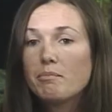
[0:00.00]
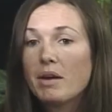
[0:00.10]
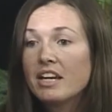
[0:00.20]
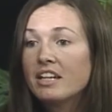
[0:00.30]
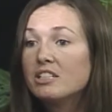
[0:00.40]

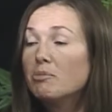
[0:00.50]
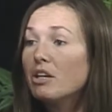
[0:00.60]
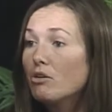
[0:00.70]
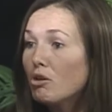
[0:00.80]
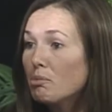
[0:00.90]
may need to be
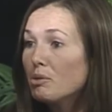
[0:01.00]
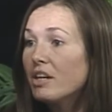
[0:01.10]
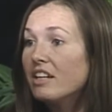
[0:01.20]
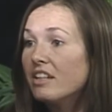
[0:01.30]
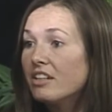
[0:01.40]

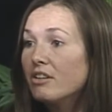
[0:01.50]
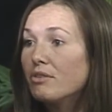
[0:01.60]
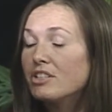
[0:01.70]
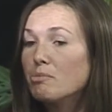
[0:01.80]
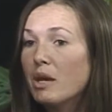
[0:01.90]
incorporated into the
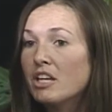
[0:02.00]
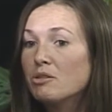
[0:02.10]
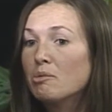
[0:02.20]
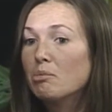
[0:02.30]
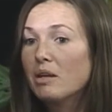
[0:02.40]
risk
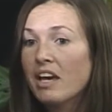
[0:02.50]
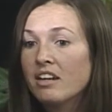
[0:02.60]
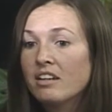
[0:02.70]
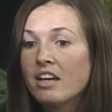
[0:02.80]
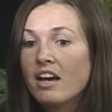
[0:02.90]
management
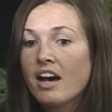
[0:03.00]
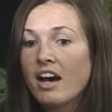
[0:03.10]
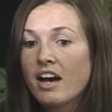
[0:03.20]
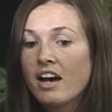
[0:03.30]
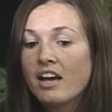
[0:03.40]
plan.
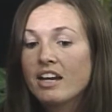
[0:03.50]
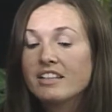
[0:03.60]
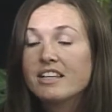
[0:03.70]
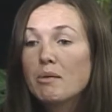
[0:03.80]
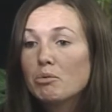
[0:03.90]
An
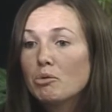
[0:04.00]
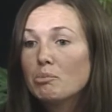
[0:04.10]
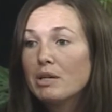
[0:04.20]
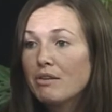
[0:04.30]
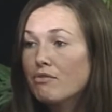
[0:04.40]
example
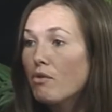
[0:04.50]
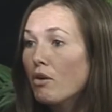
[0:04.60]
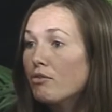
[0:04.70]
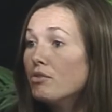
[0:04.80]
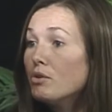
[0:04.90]
would be
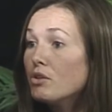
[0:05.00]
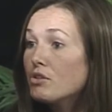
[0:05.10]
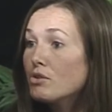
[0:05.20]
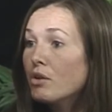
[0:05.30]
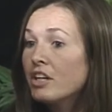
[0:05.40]
for fuel
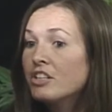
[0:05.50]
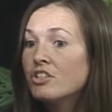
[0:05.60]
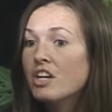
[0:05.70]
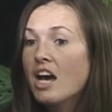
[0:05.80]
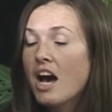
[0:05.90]

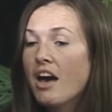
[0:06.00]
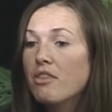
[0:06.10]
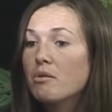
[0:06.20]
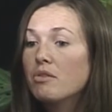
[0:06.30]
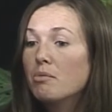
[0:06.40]
storage.
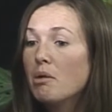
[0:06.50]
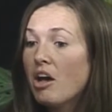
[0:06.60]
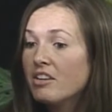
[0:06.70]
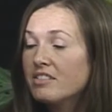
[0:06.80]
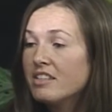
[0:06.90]
The
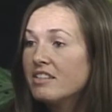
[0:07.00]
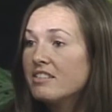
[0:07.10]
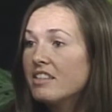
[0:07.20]
policies